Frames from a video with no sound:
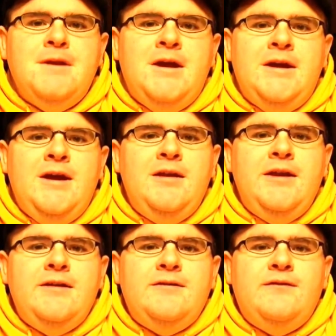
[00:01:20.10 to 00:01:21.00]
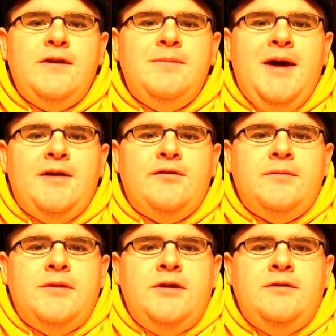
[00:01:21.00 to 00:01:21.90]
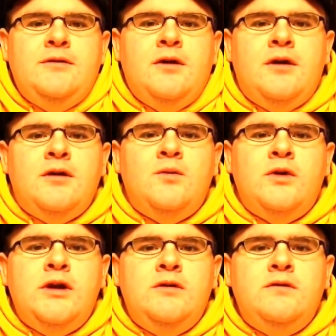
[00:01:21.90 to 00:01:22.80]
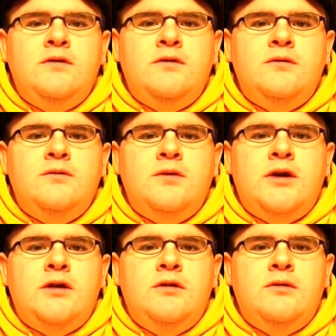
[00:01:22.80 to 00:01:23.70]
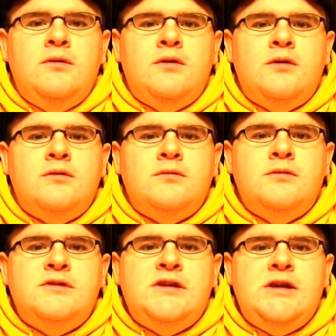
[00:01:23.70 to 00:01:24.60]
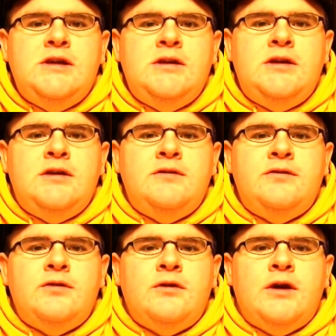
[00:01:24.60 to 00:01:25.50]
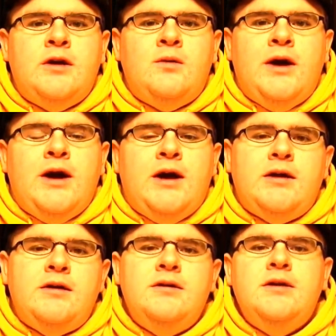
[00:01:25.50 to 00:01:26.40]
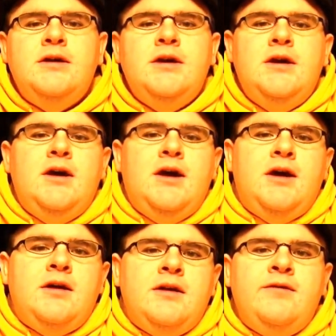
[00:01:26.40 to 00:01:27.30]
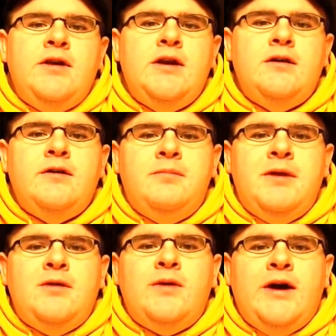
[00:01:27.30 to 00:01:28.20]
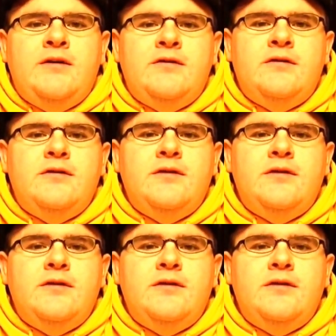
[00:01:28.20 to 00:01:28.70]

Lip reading: kind of like some feedback from you on what do you do when your routine is thrown out of whack. Living here in the Midwest,